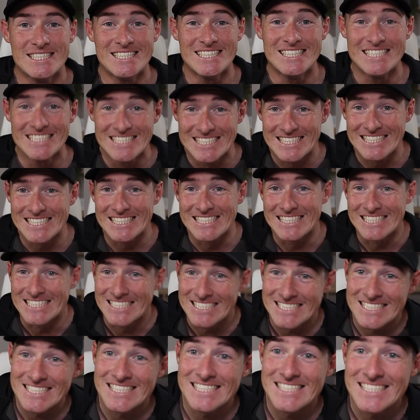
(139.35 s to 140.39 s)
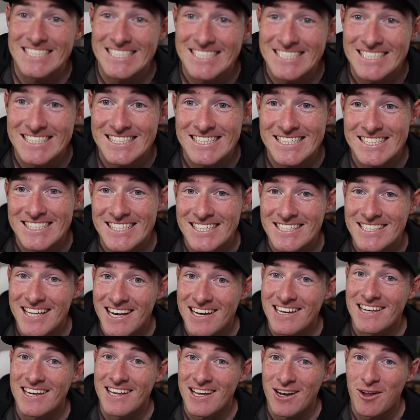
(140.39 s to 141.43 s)
listen, this is a
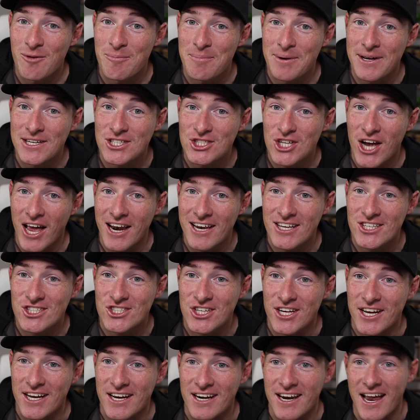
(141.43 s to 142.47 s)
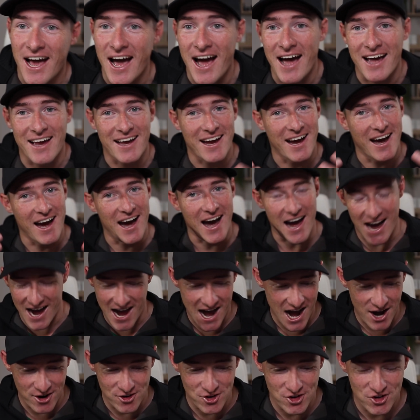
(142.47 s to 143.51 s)
little bit challenging. Like,
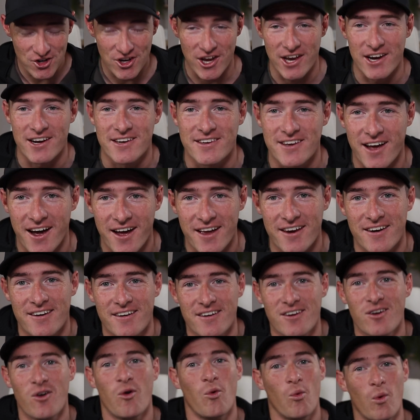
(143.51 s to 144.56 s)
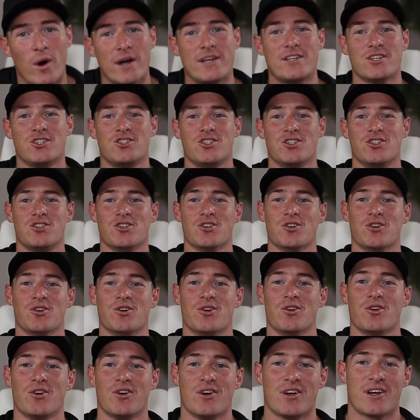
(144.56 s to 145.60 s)
how do you get it done? What did you
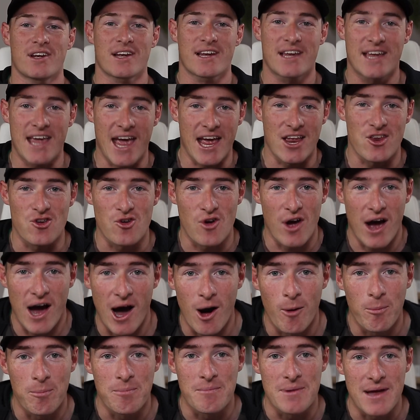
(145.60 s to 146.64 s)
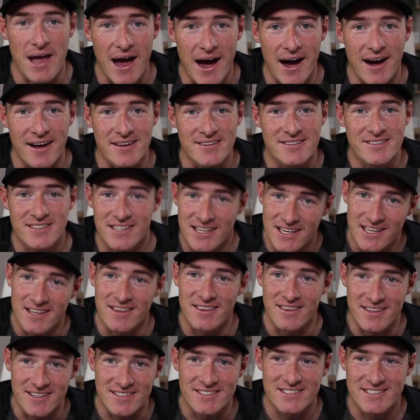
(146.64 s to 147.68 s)
do? Can you help me out
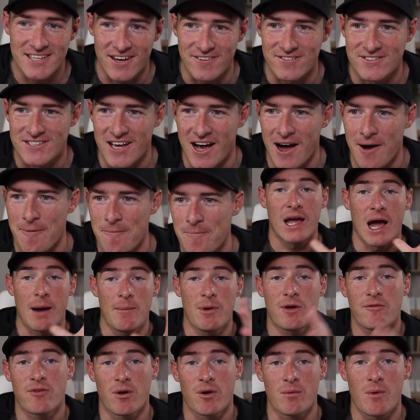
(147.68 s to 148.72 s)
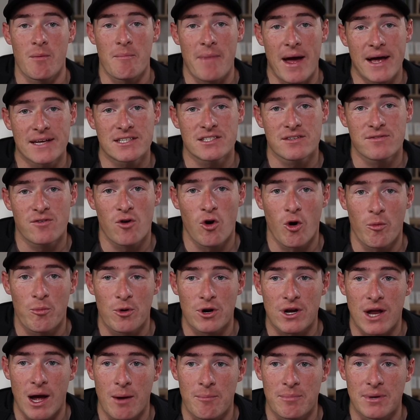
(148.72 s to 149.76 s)
in this tough time? Coming from a massive
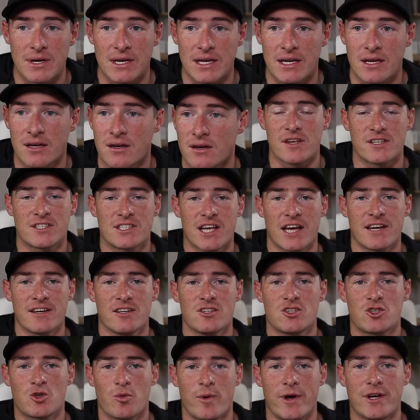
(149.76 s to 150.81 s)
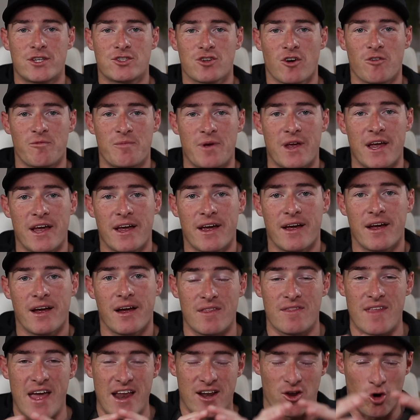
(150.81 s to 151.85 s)
corporate company, the sudden switch of being
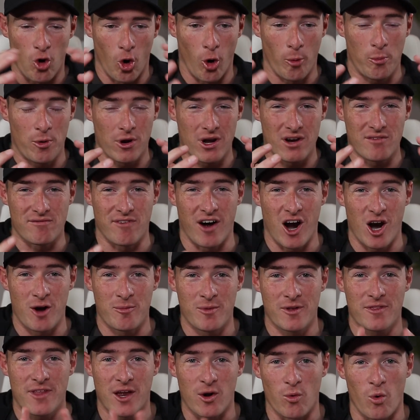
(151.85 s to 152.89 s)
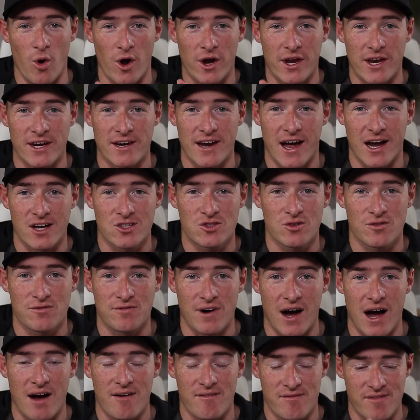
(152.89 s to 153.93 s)
in that corporate environment, that working 9 to
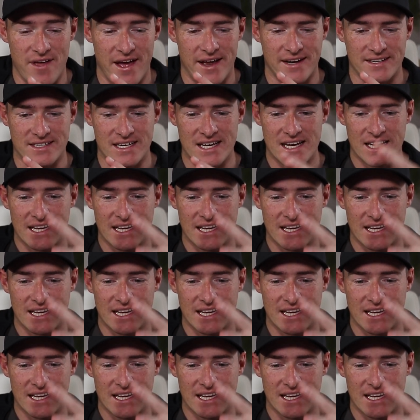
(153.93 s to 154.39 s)
5, that